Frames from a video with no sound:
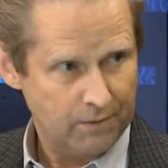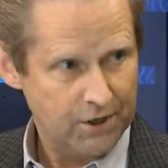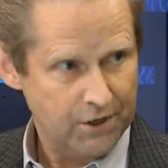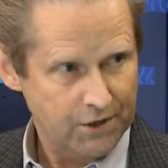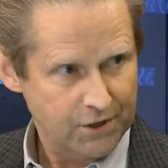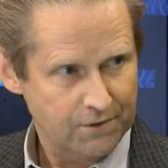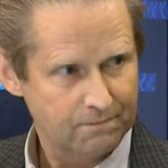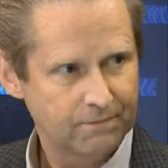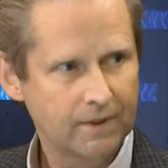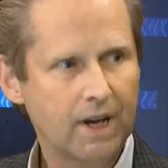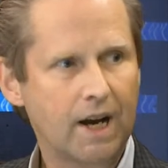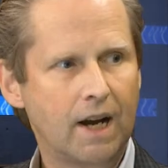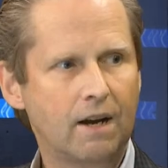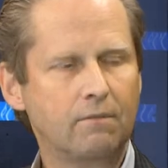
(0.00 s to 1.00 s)
business.
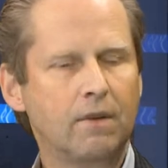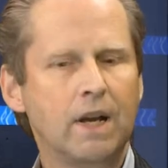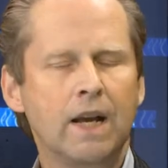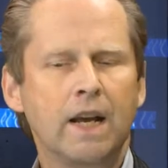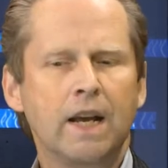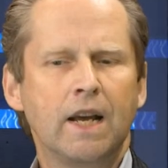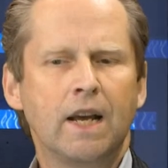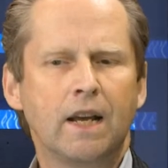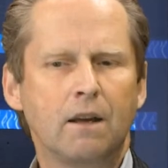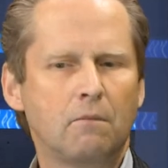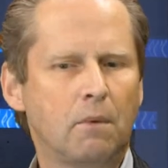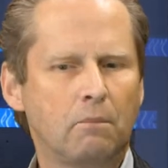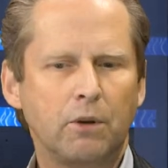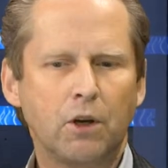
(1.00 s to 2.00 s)
Why is that?
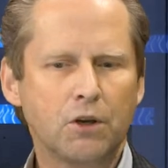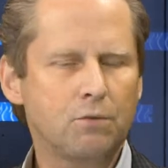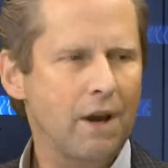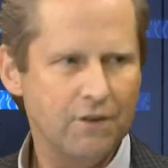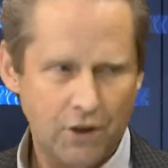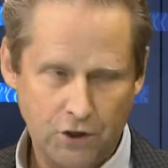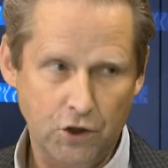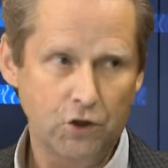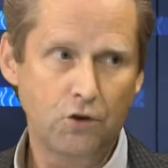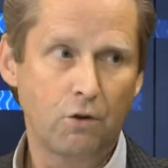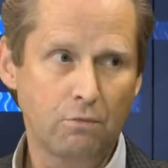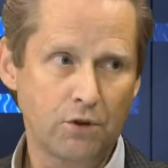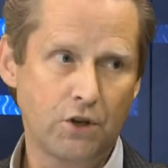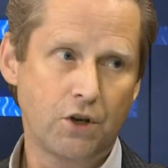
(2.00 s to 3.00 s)
Because we have such a
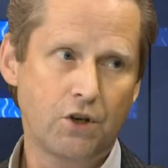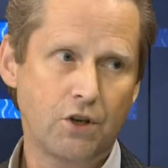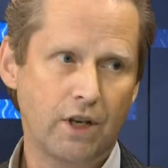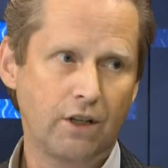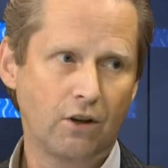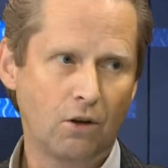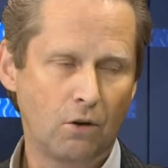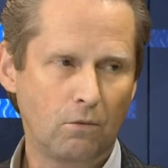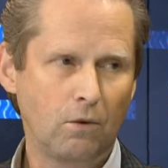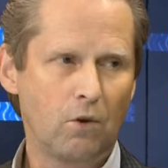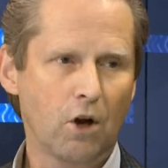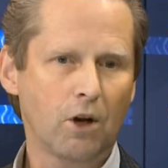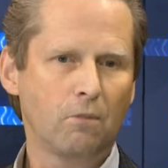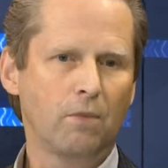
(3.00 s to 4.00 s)
strong position in the global
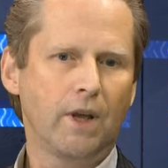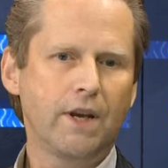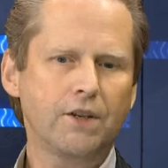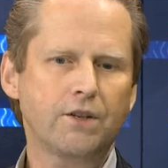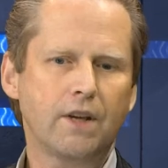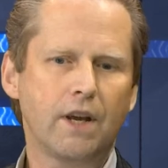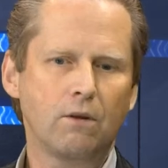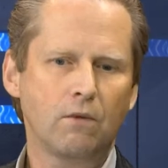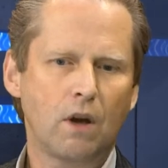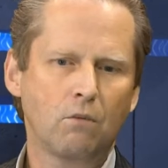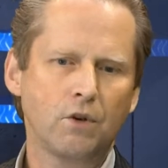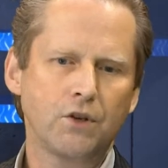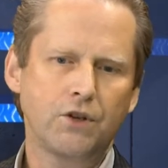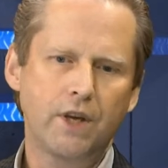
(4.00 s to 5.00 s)
marketplace,
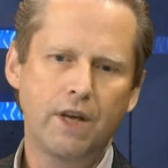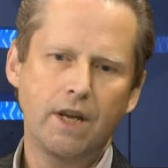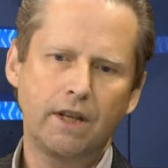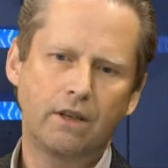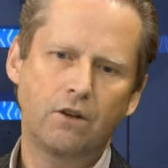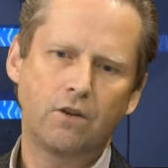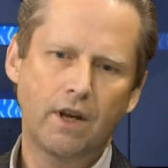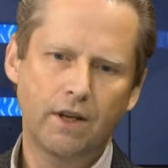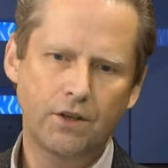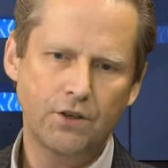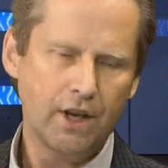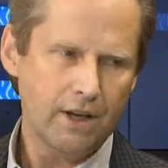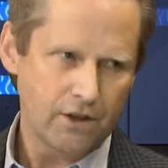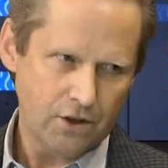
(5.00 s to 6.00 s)
and we're seeing the United
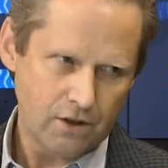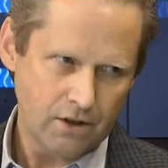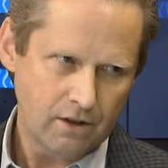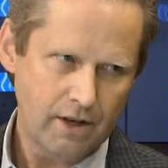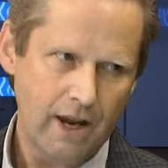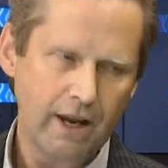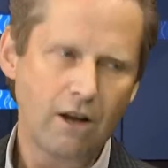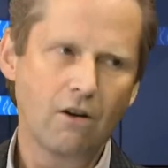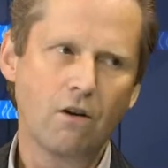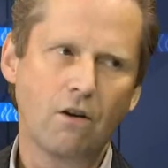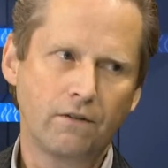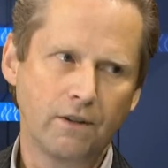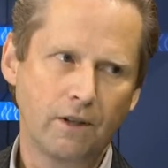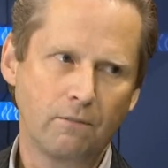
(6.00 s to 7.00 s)
States taking
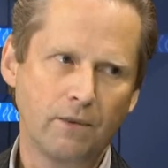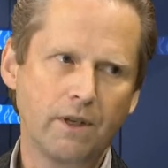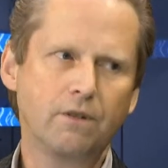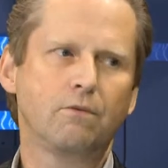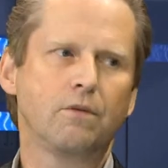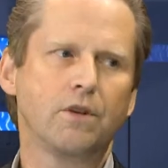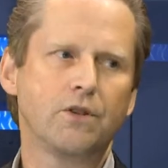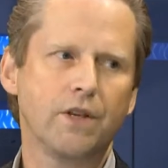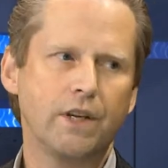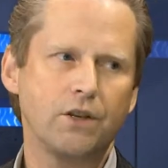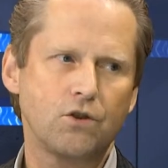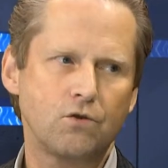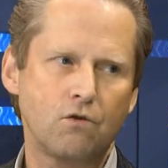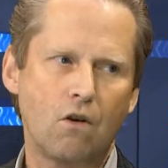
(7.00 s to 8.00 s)
off a little bit. We see
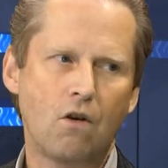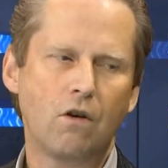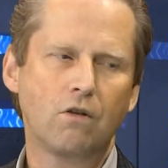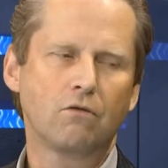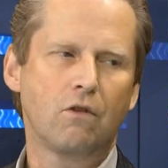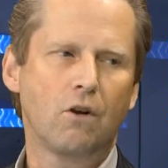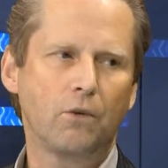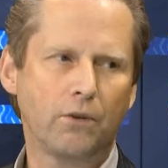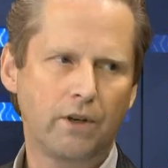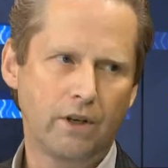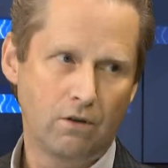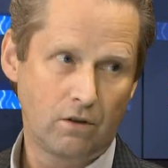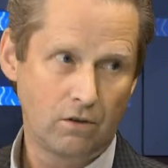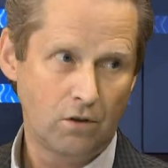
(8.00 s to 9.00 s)
strong growth
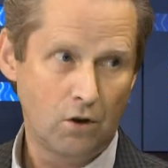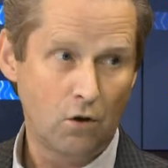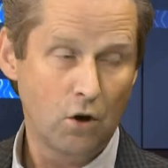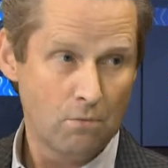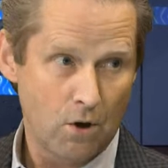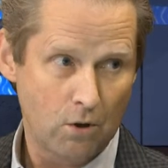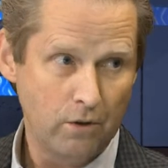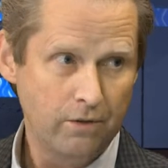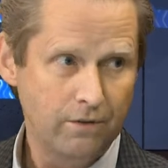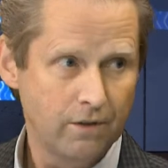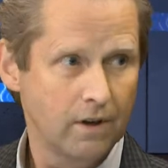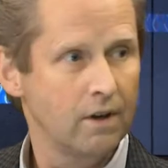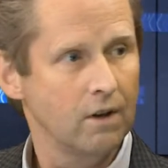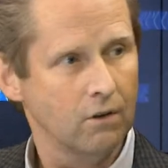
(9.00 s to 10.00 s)
in
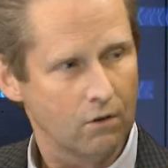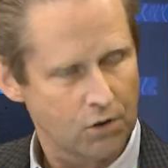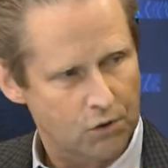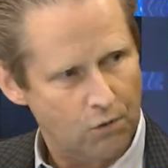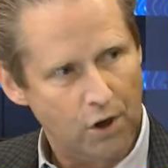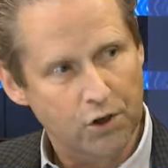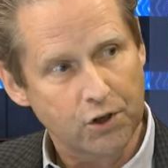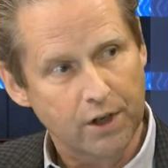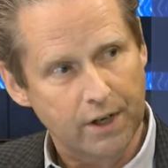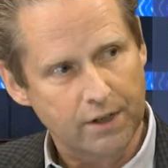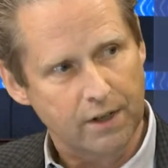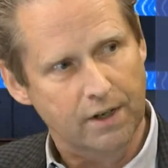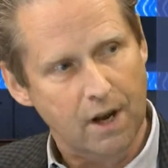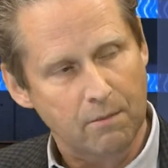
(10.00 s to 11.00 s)
automotive. Construction
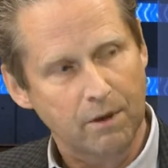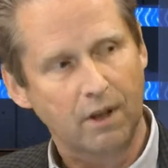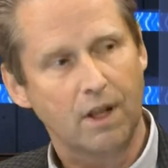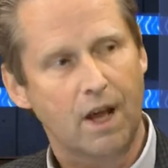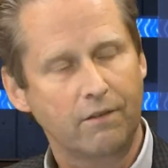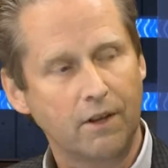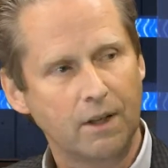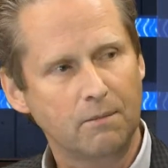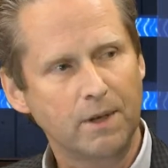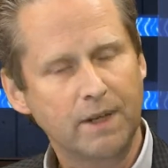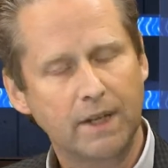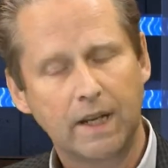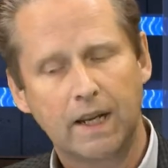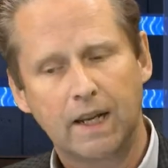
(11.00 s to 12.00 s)
is coming alive a little bit.